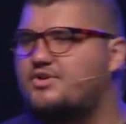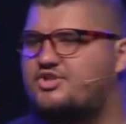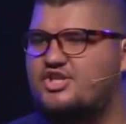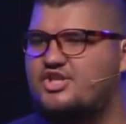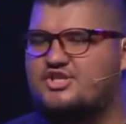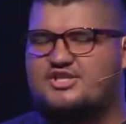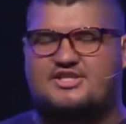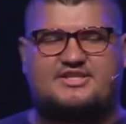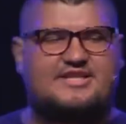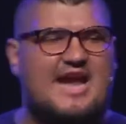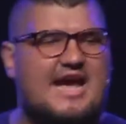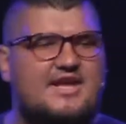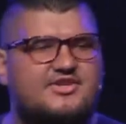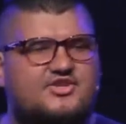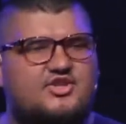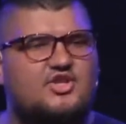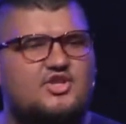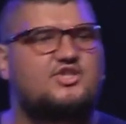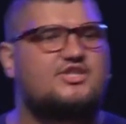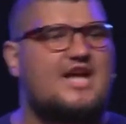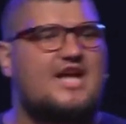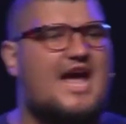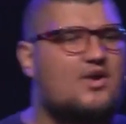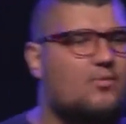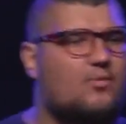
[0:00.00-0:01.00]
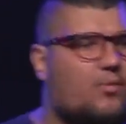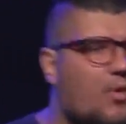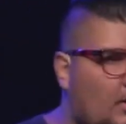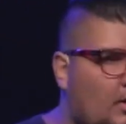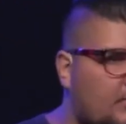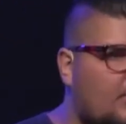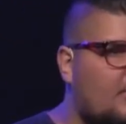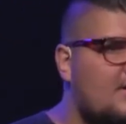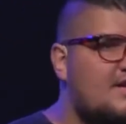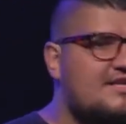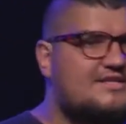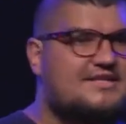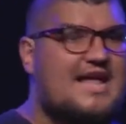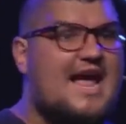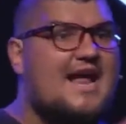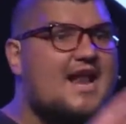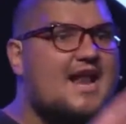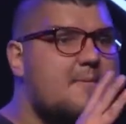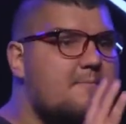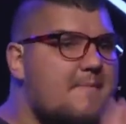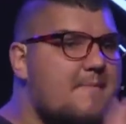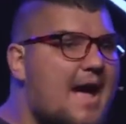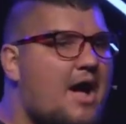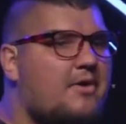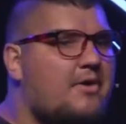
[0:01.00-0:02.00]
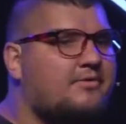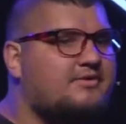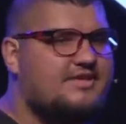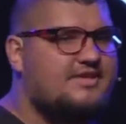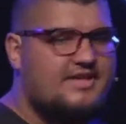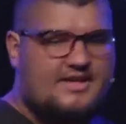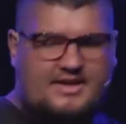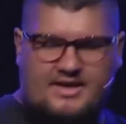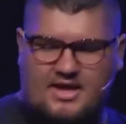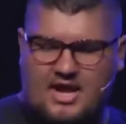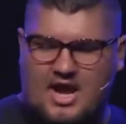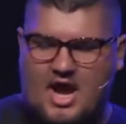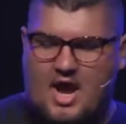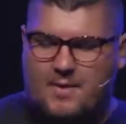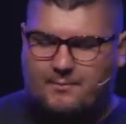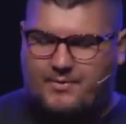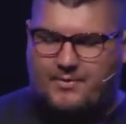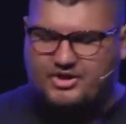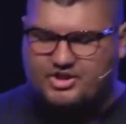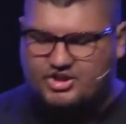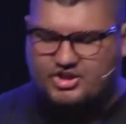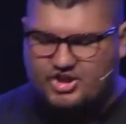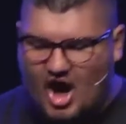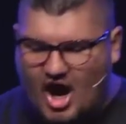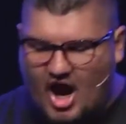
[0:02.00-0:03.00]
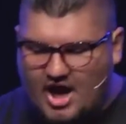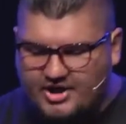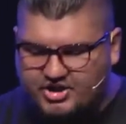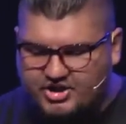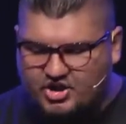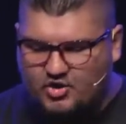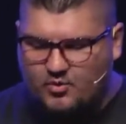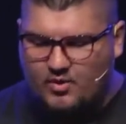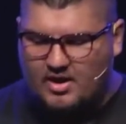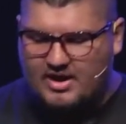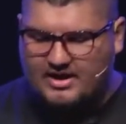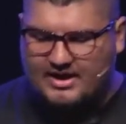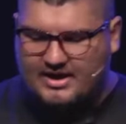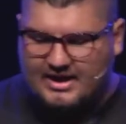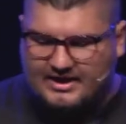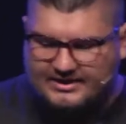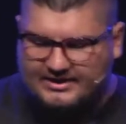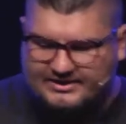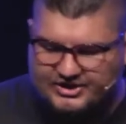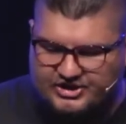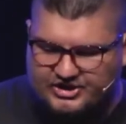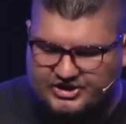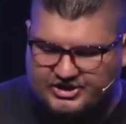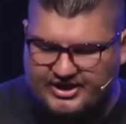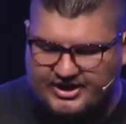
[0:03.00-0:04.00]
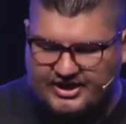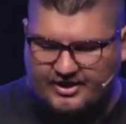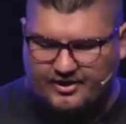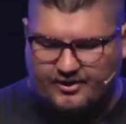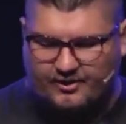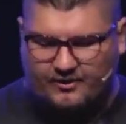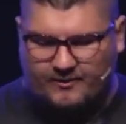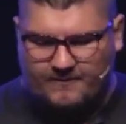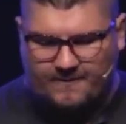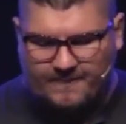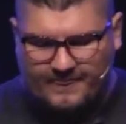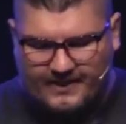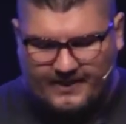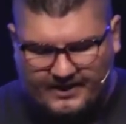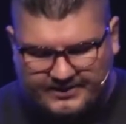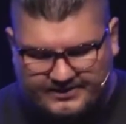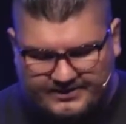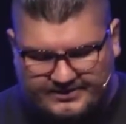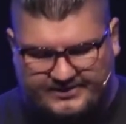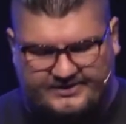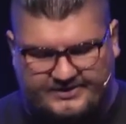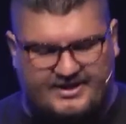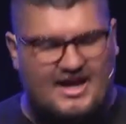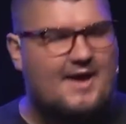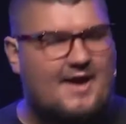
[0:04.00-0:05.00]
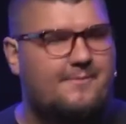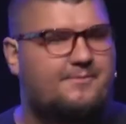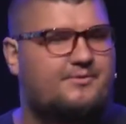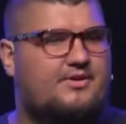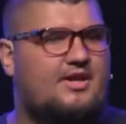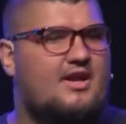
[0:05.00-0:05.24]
just desert and wilderness and a mountain, but Joshua still stepped